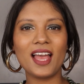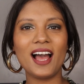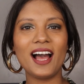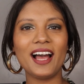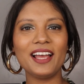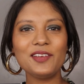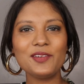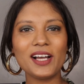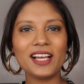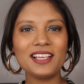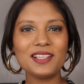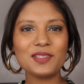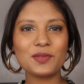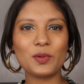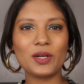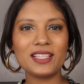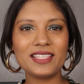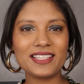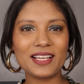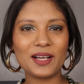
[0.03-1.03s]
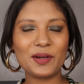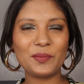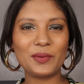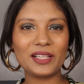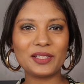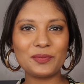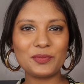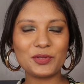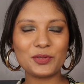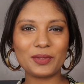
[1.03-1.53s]
Hi you guys, what's up?
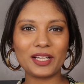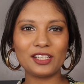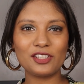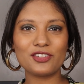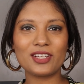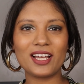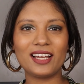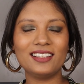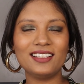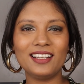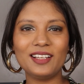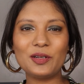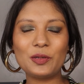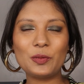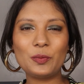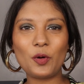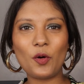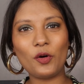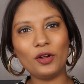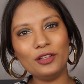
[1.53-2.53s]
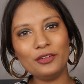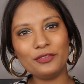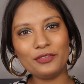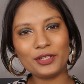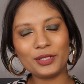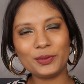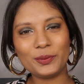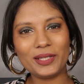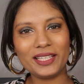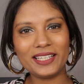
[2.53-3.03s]
Welcome to my channel. I hope all of
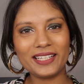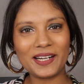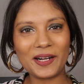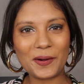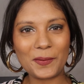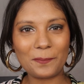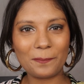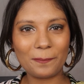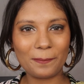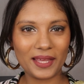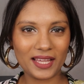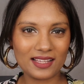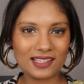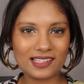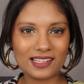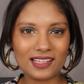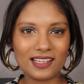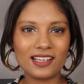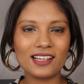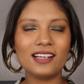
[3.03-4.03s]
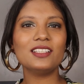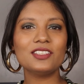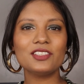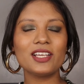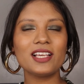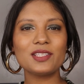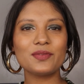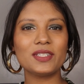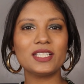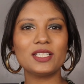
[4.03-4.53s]
you are doing amazing. In
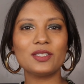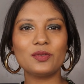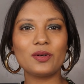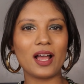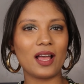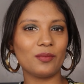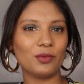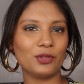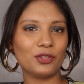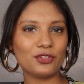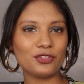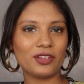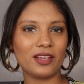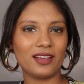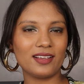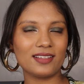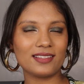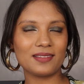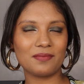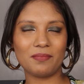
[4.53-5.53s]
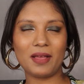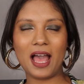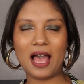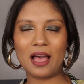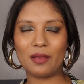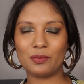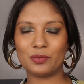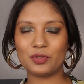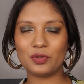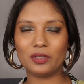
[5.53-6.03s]
today's video, I'm going to share some
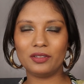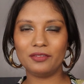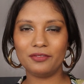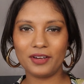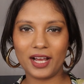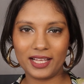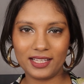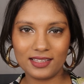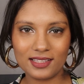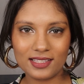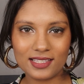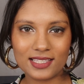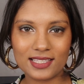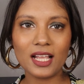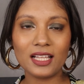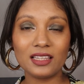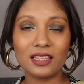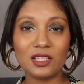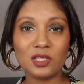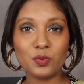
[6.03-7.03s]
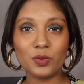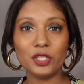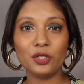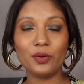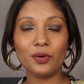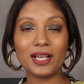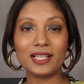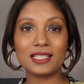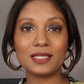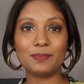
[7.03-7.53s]
Amazon finds. This video
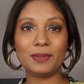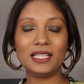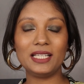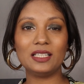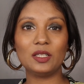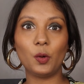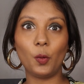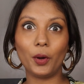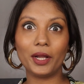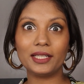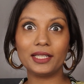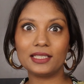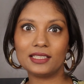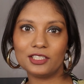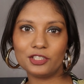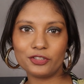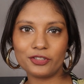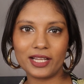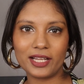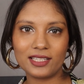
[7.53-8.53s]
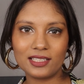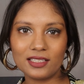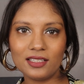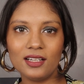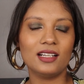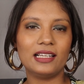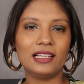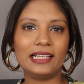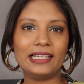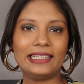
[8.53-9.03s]
has been quite in trend
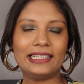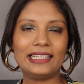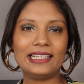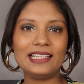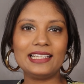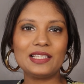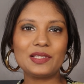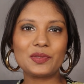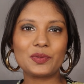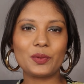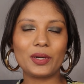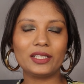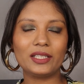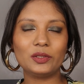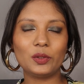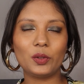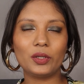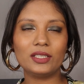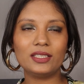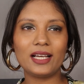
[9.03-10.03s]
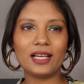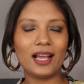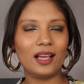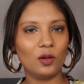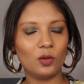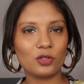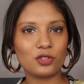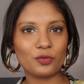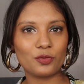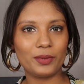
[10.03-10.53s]
lately, so I thought I'll
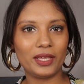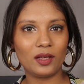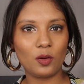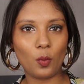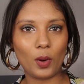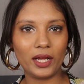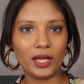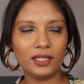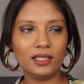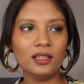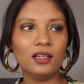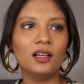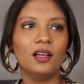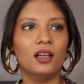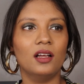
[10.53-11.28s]
also make one.